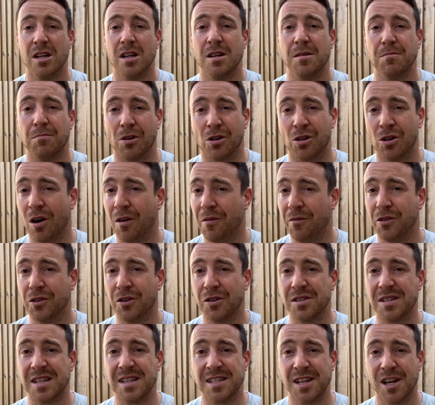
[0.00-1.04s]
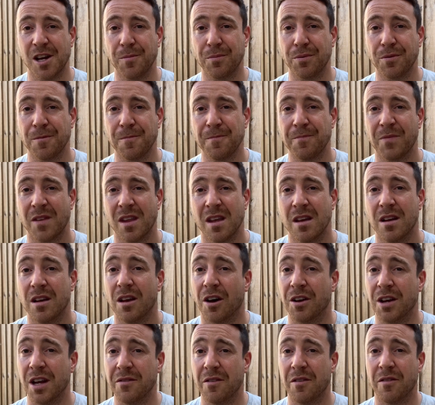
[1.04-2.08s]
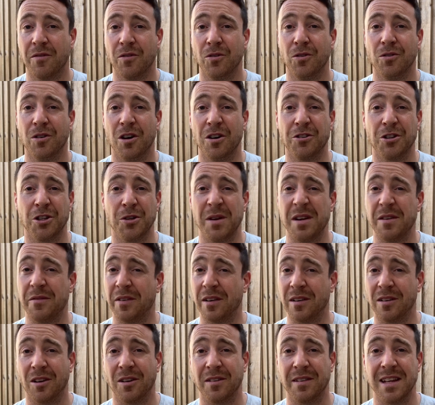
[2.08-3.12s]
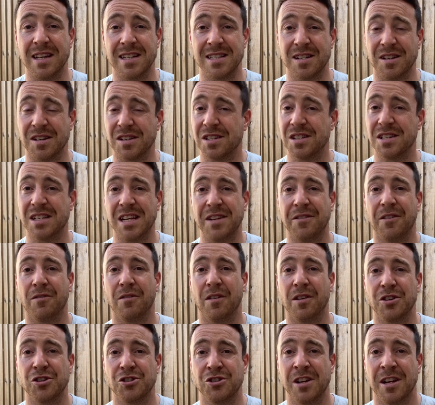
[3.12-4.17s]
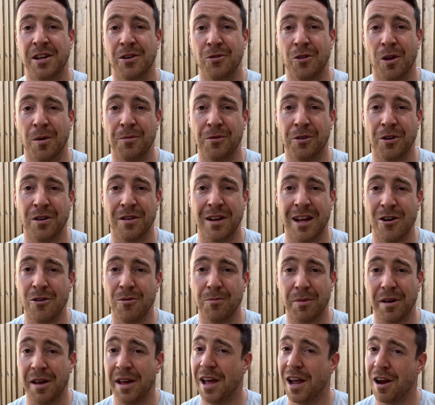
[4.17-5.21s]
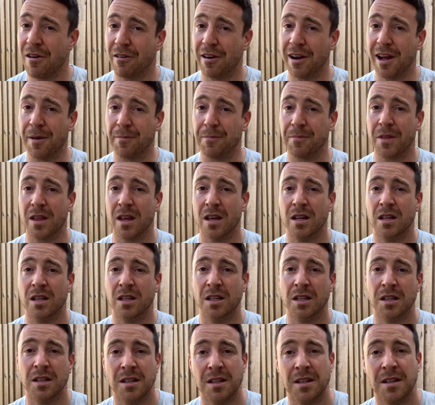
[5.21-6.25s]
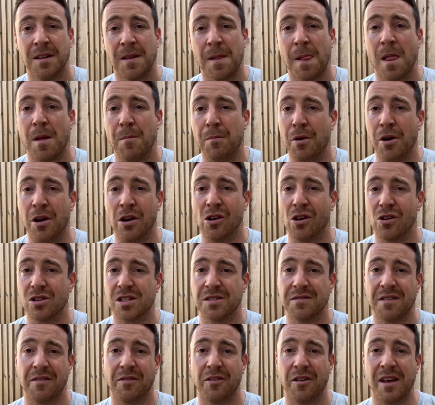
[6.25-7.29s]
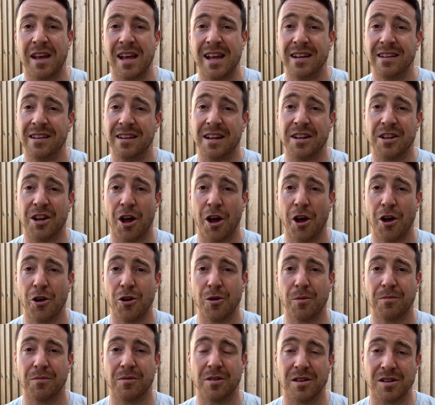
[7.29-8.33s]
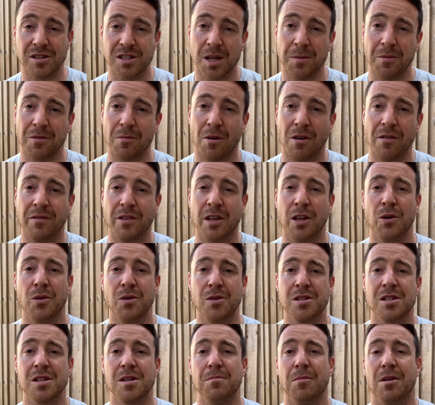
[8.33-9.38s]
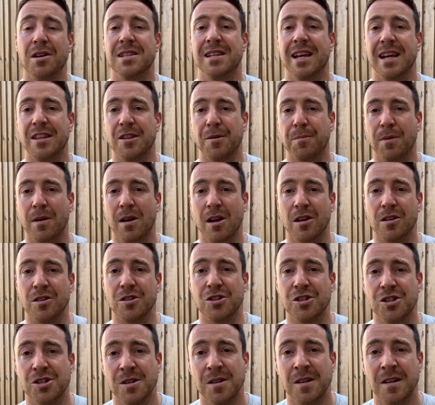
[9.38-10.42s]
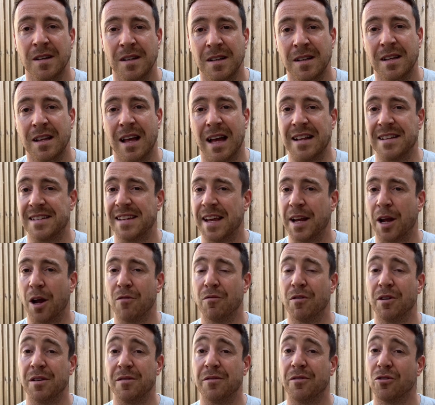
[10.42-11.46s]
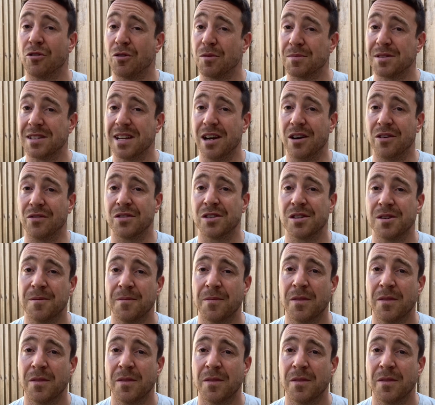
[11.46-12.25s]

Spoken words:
But confidence is up. I never thought I'd do anything like this, like Stevo Runs channel that I'm doing now, but here I am, putting lots of effort in the hope that some of my viewers might take the plunge and take up running for themselves.